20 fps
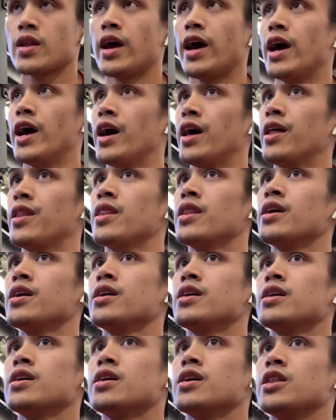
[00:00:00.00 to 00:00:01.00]
And
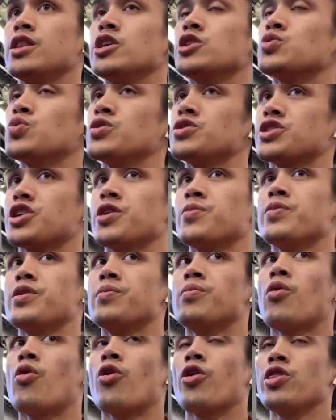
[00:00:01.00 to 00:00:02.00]
this one's gonna be
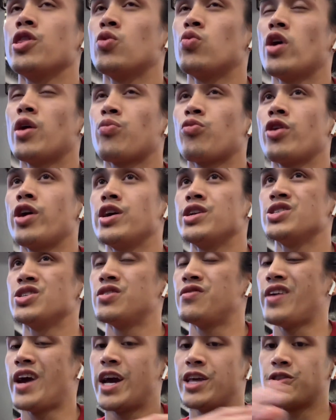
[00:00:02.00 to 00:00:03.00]
more in the rep range of
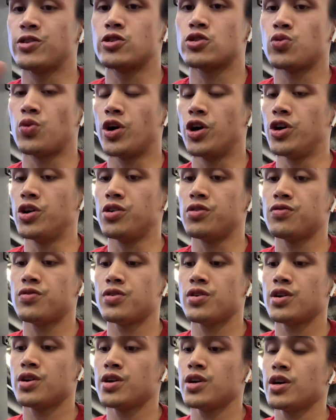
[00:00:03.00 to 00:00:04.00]
8 to
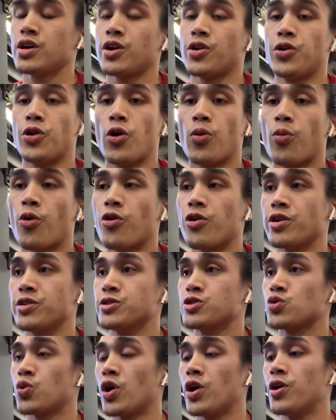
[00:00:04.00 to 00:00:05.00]
12, no more than
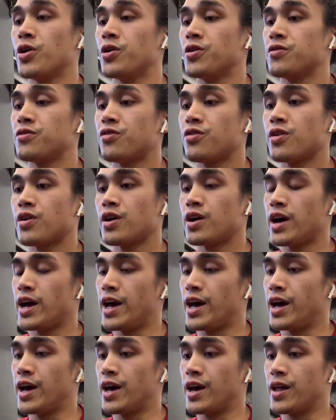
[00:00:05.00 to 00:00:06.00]
12,
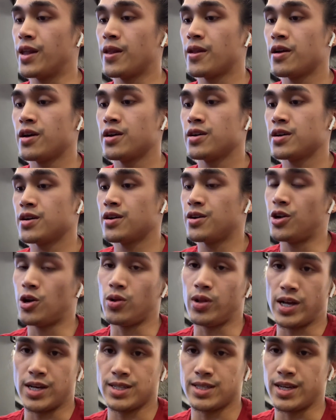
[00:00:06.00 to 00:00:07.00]
and no
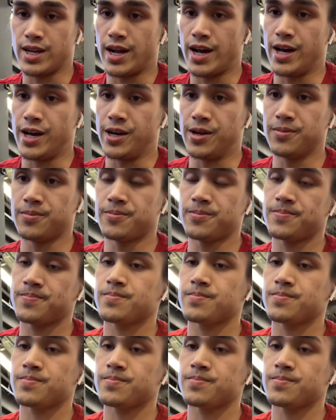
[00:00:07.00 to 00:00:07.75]
less than 8.